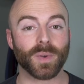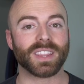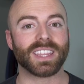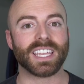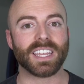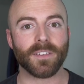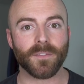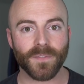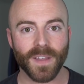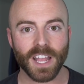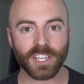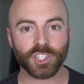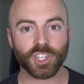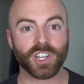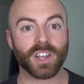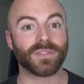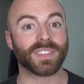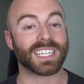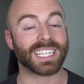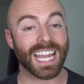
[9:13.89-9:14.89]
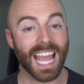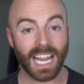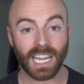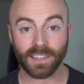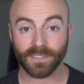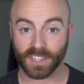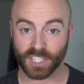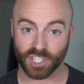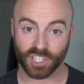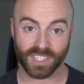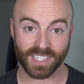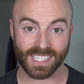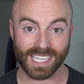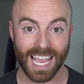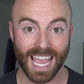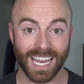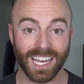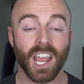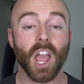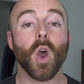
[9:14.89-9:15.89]
with the invention of the television
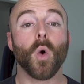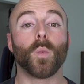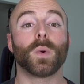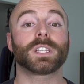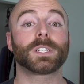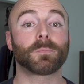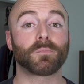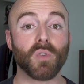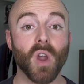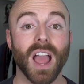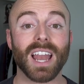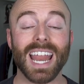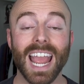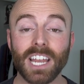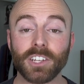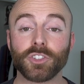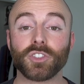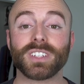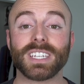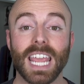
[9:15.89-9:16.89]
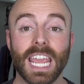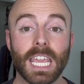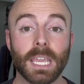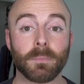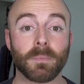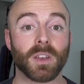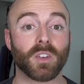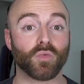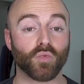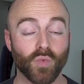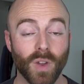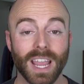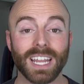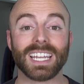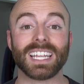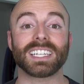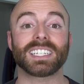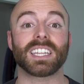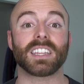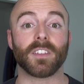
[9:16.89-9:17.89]
set, which brought entertainment
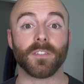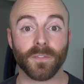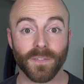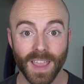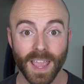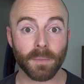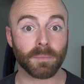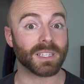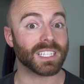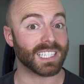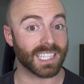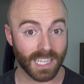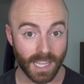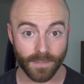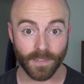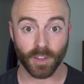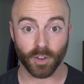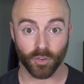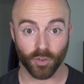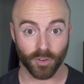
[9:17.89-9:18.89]
right into the family's living